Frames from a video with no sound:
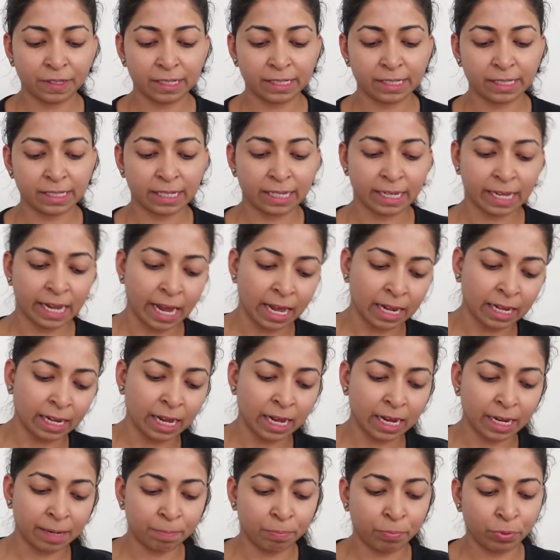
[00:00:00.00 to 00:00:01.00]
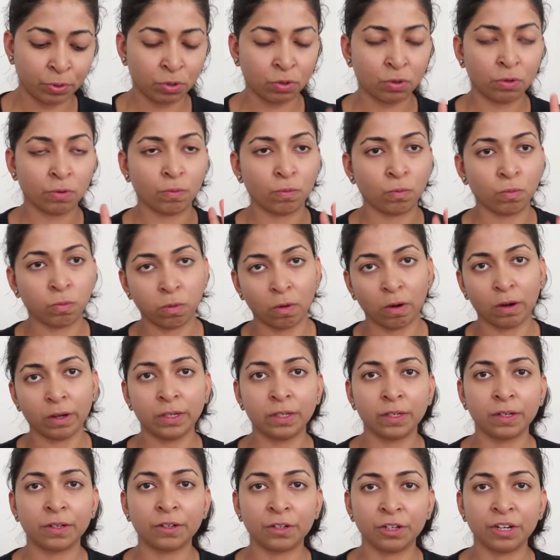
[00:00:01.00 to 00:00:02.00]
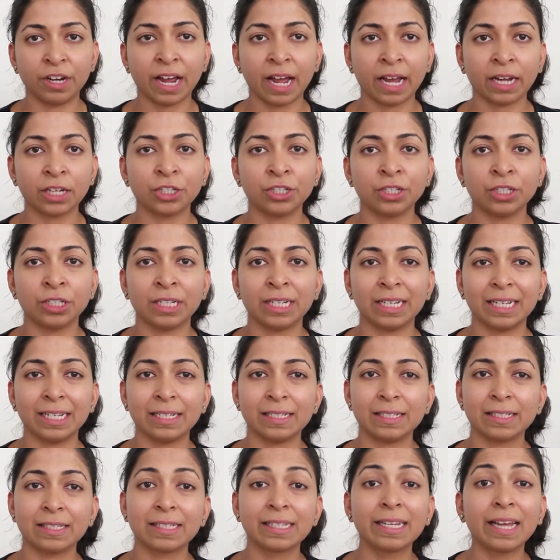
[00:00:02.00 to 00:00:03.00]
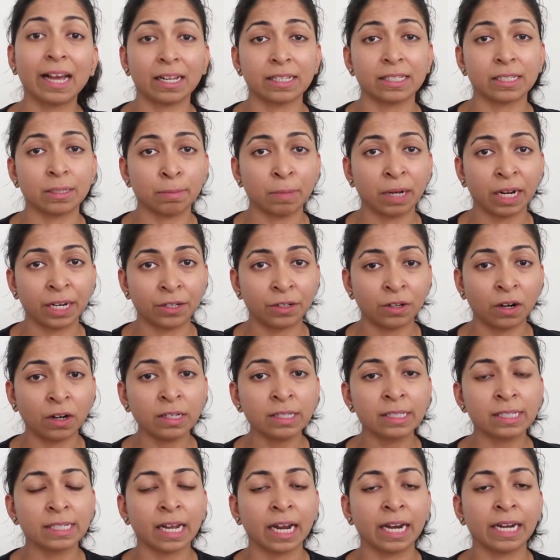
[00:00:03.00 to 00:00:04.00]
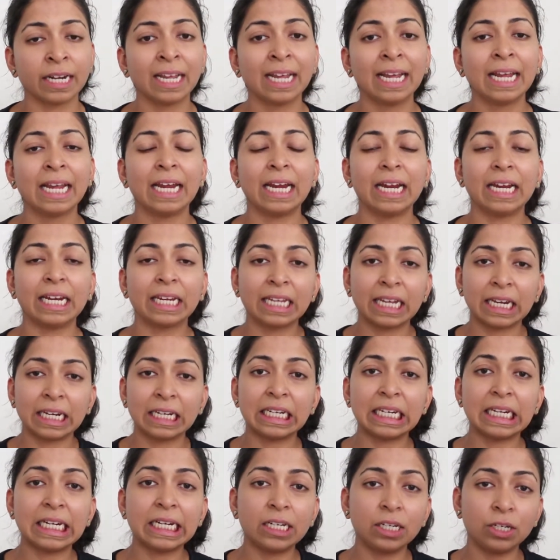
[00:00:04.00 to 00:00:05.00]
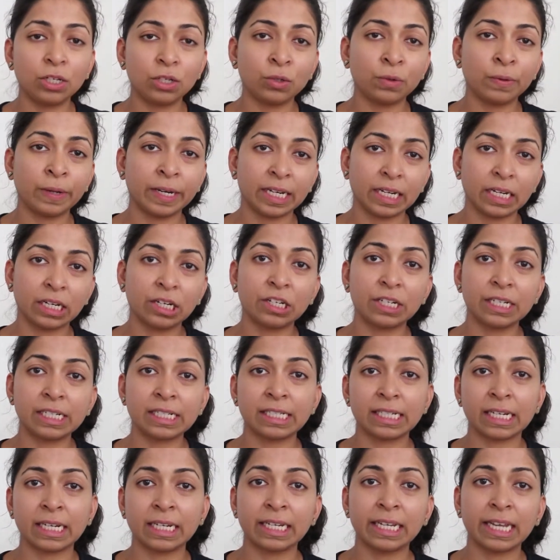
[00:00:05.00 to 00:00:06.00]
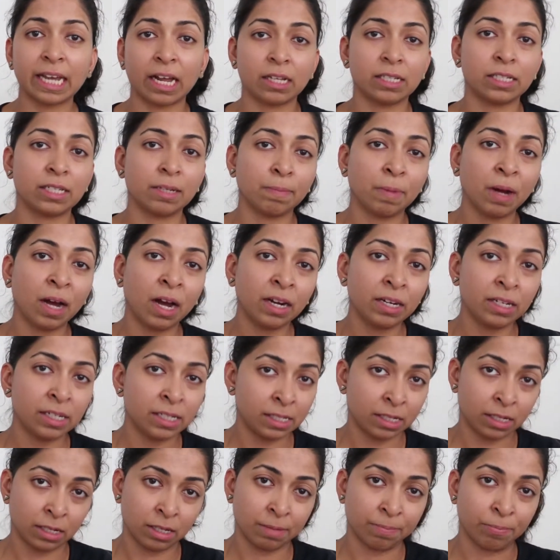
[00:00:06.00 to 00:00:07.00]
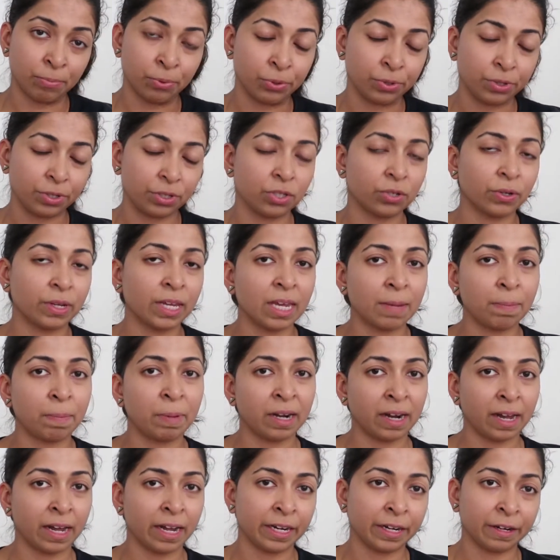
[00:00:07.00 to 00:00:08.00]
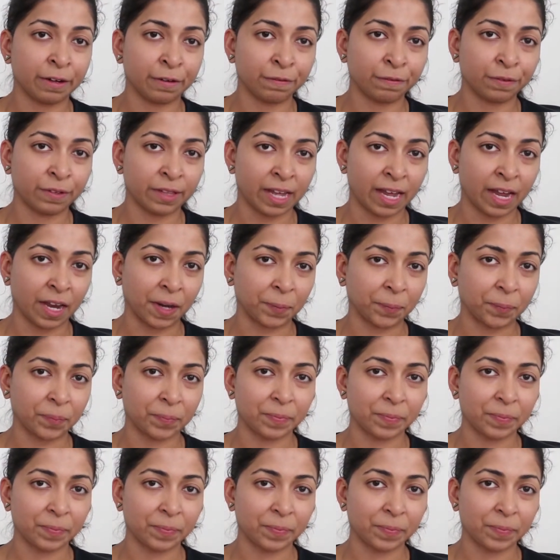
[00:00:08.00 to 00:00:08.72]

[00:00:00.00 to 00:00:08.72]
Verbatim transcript: this cal-hypo water reaction is calcium hydroxide, it can lead to an increase in calcium hardness in the pool, so keep an eye out for that.